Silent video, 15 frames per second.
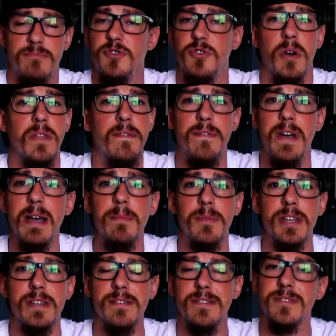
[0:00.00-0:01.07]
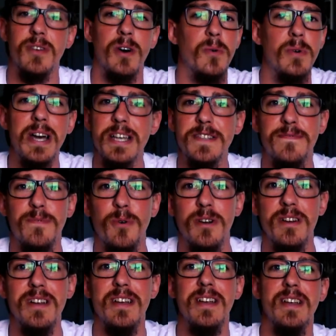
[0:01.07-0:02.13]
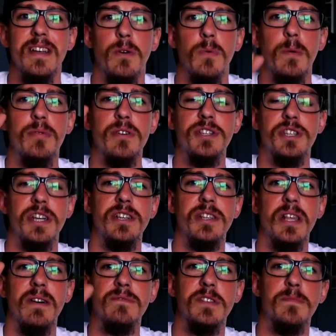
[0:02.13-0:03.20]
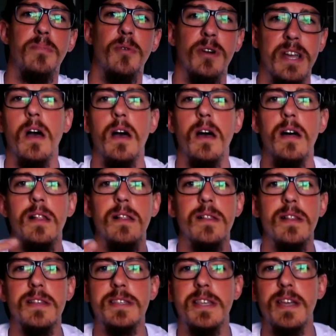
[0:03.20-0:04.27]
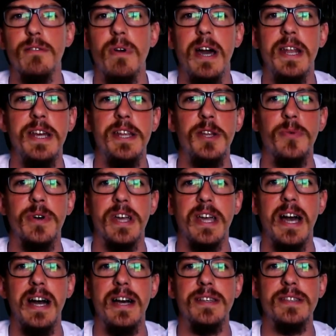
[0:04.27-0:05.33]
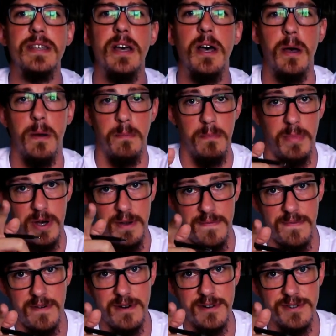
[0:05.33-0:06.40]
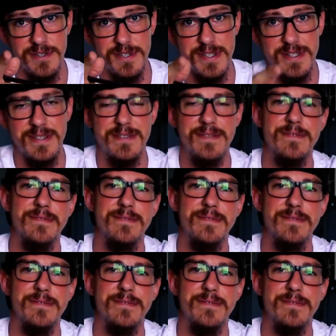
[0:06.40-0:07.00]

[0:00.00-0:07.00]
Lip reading: join the family. That's all we ask for. We appreciate your love and support. Let's get right into it, guys. But first,